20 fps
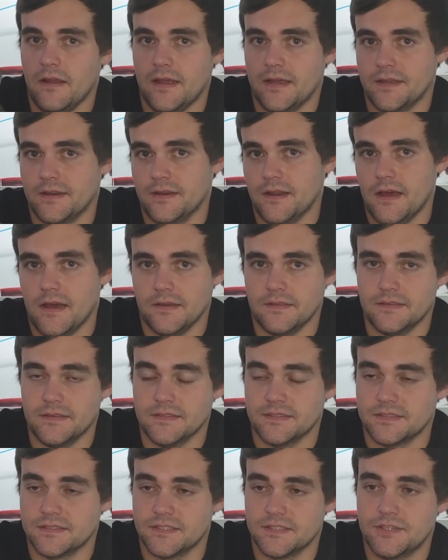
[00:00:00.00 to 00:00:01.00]
I can knock
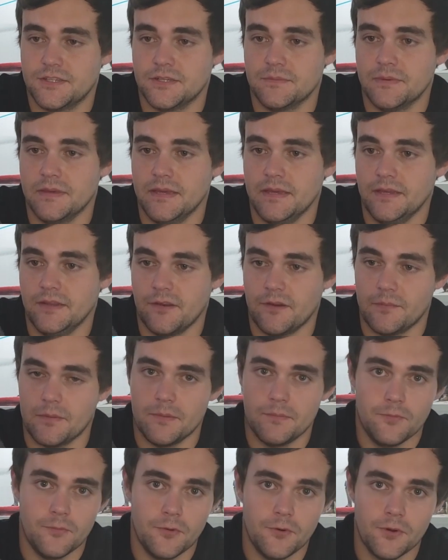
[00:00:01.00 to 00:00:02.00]
this is it could be a little
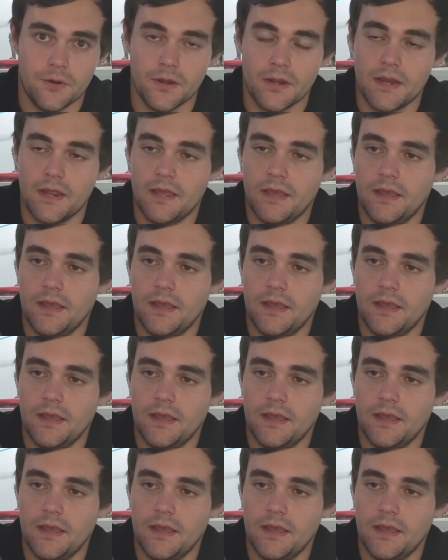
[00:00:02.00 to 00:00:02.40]
bit more